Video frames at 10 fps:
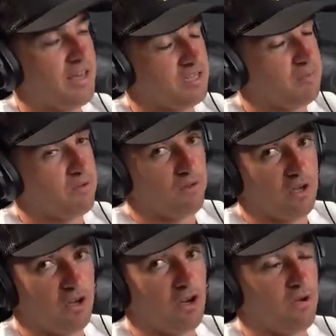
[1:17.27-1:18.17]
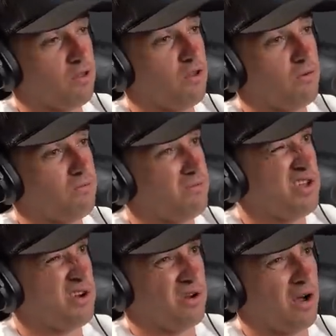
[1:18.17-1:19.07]
he's been really good with, no,
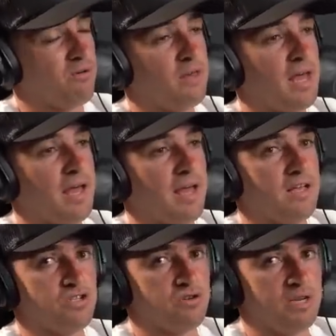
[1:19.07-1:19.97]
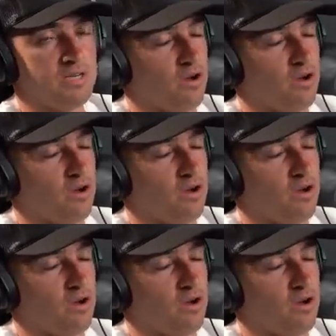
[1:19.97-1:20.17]
you know, not really any injuries.